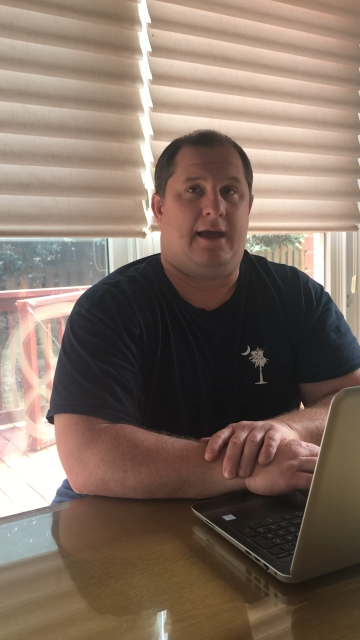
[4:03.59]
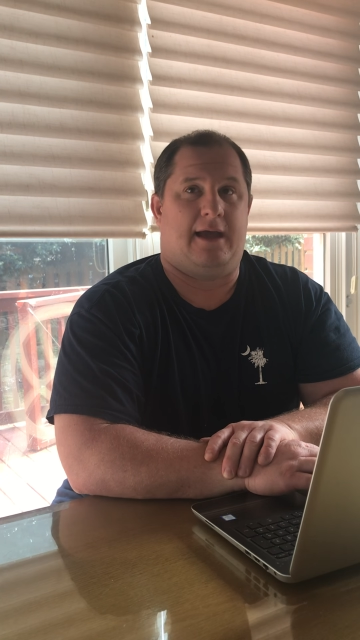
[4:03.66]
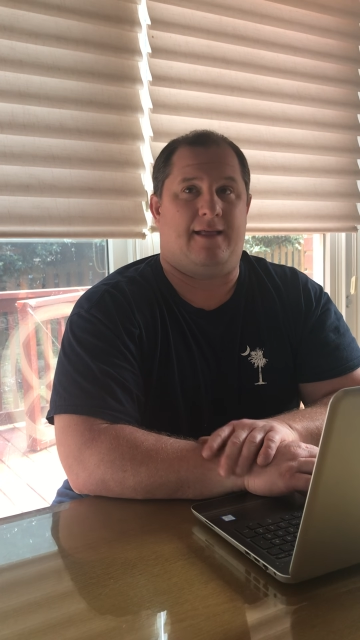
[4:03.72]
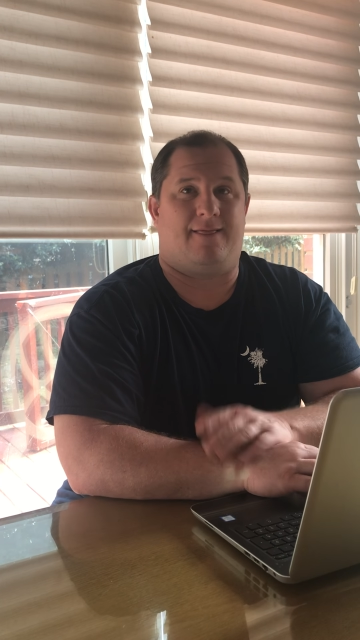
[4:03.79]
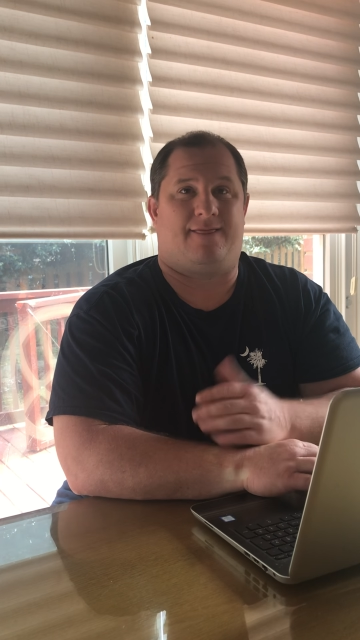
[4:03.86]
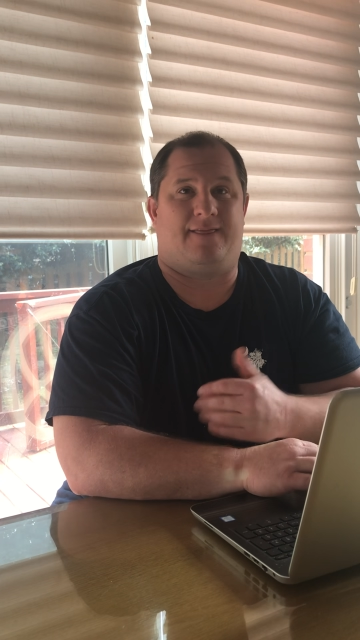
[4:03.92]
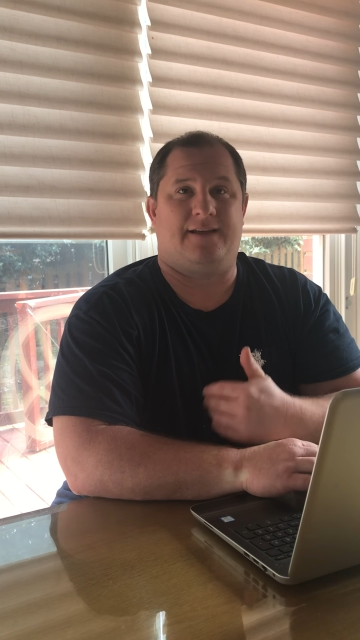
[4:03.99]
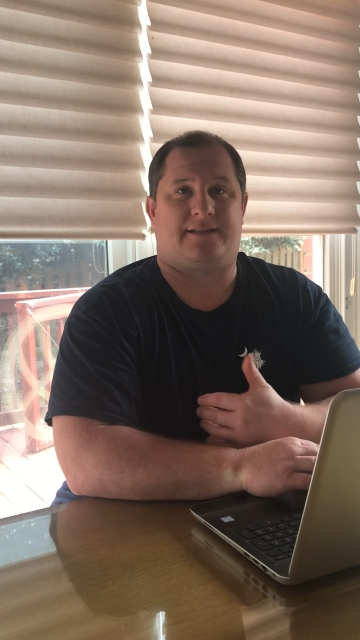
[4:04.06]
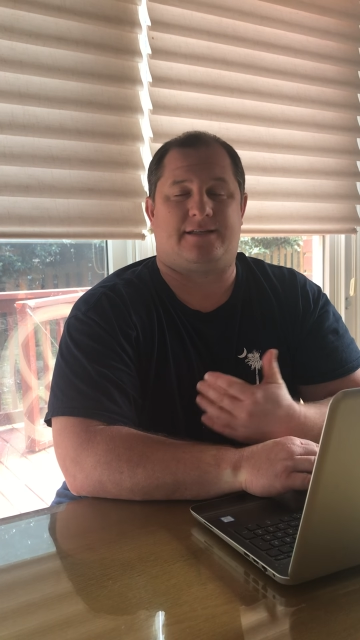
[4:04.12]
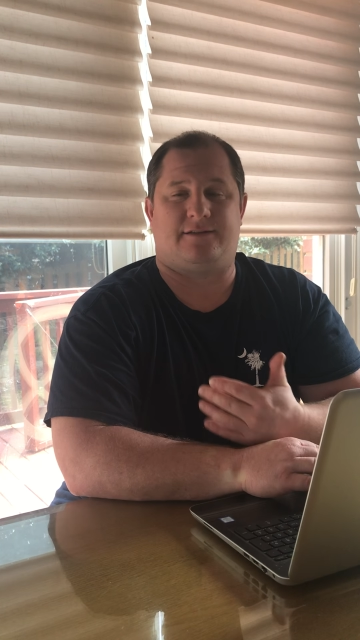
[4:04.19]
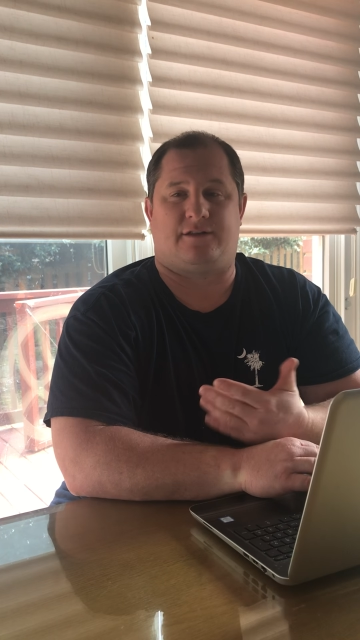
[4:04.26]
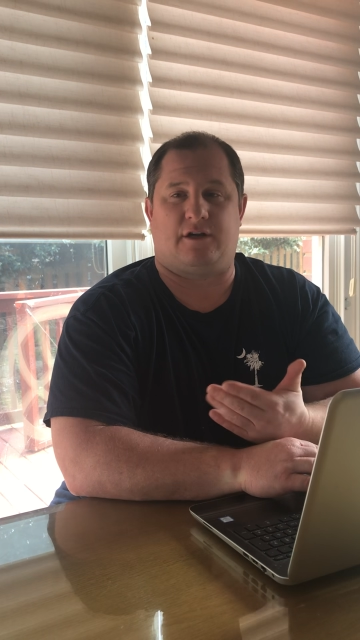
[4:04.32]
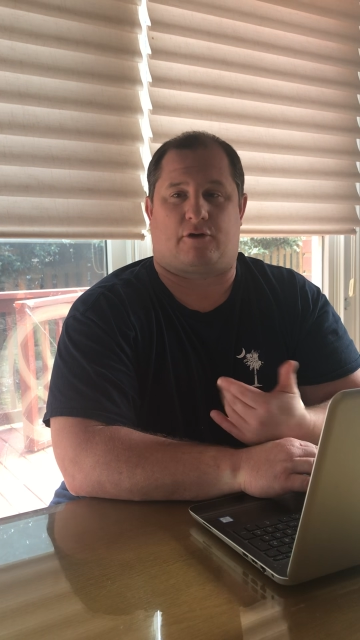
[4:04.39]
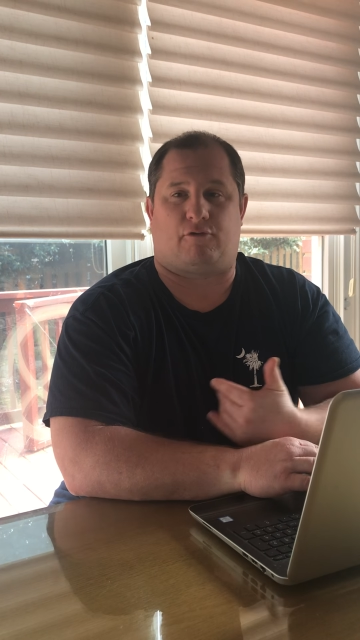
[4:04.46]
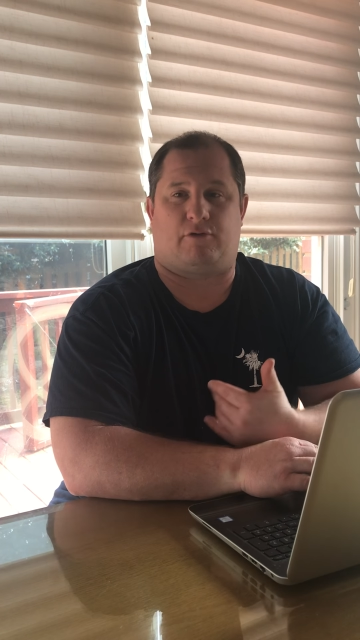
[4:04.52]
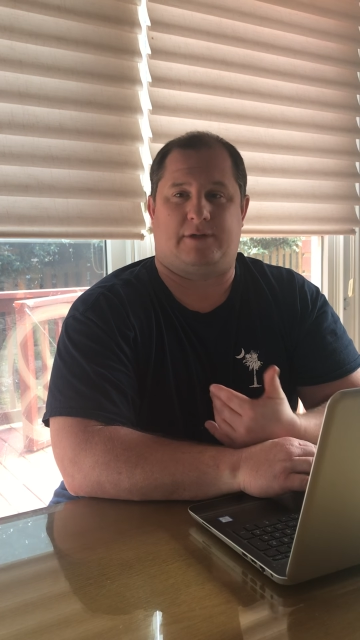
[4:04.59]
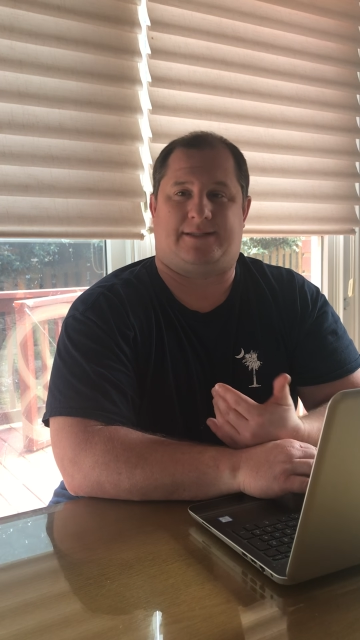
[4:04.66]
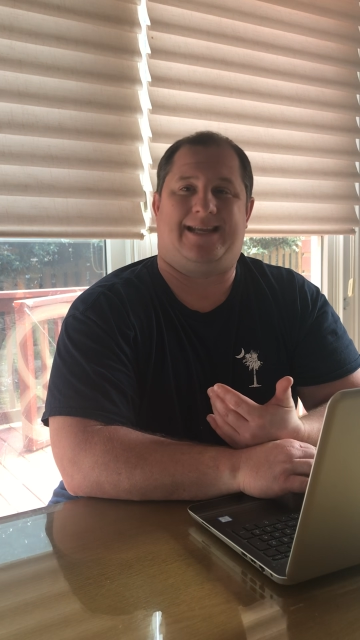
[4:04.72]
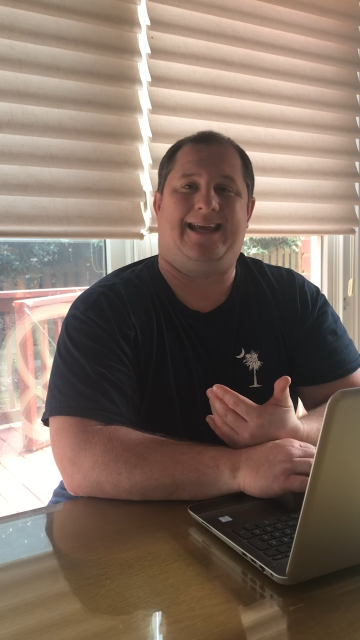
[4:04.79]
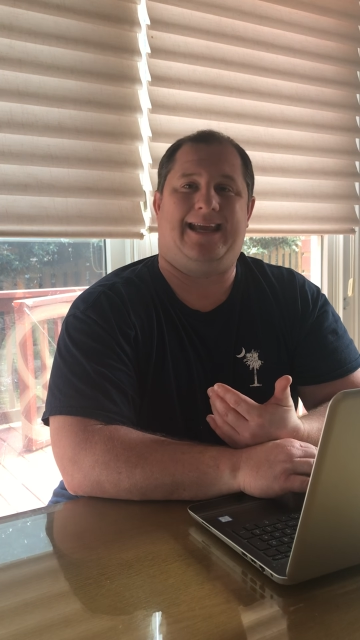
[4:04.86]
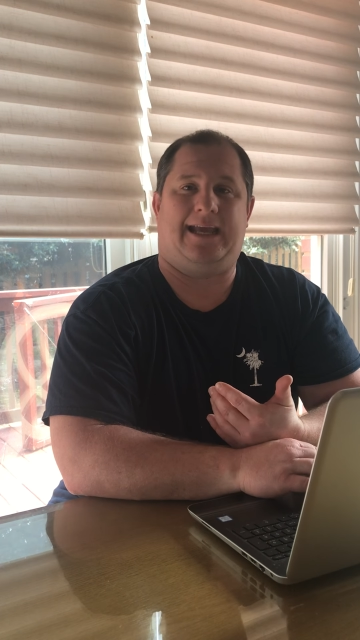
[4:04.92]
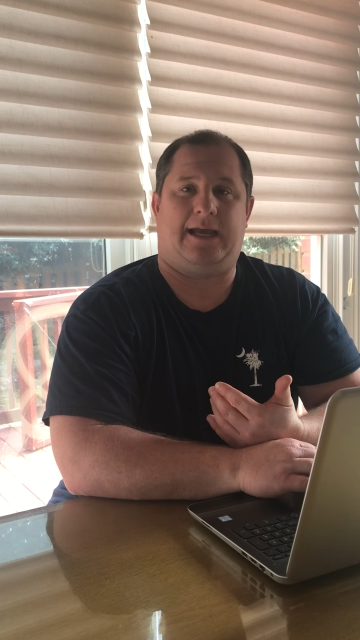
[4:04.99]
And this is the
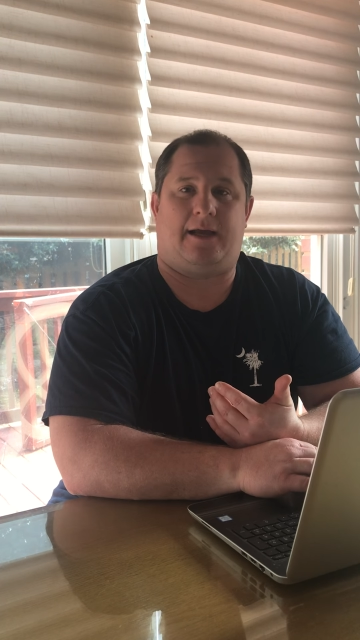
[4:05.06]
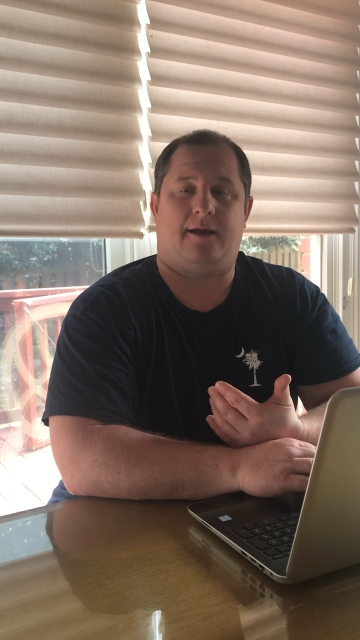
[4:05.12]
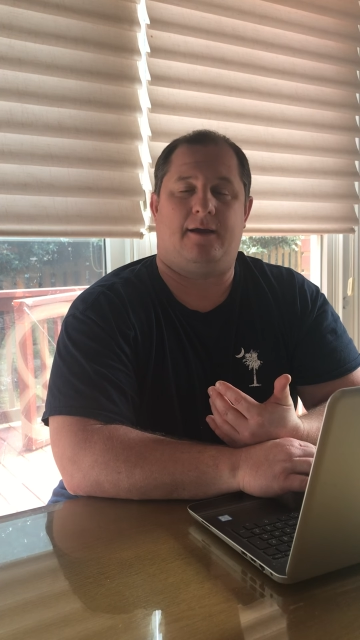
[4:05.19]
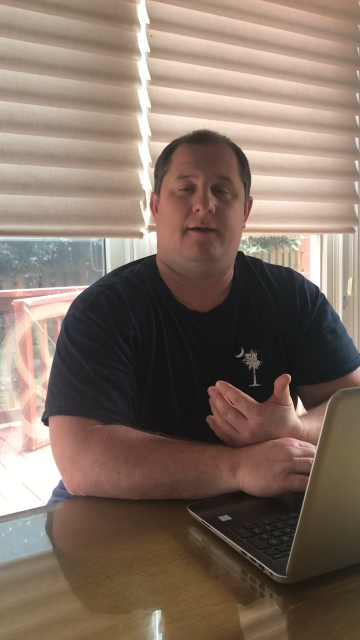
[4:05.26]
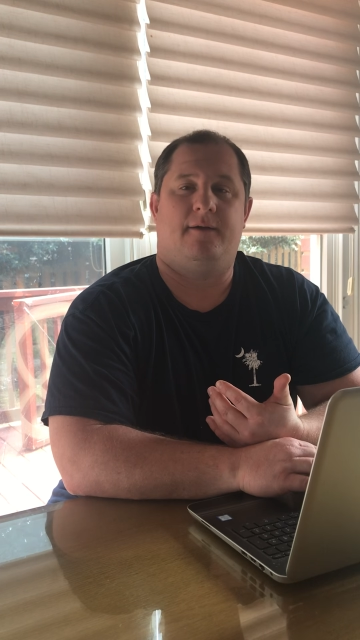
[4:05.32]
critique